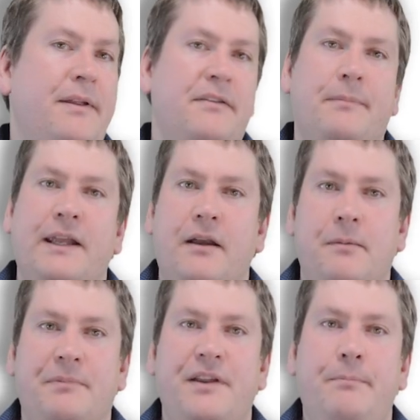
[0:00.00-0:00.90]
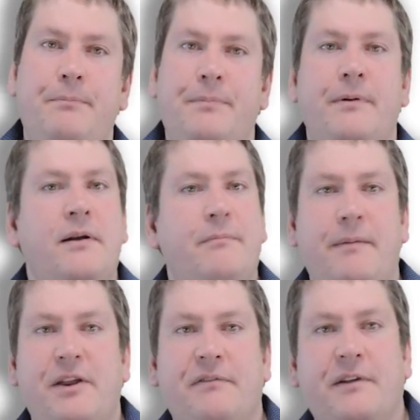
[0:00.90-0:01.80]
something comes up,
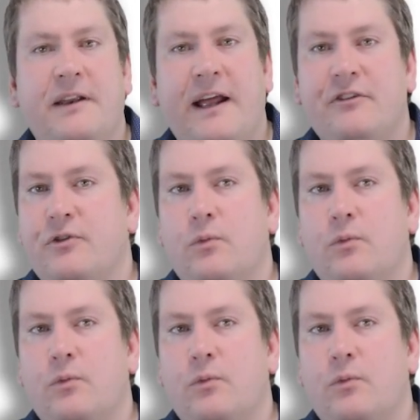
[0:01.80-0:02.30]
maybe you have an extra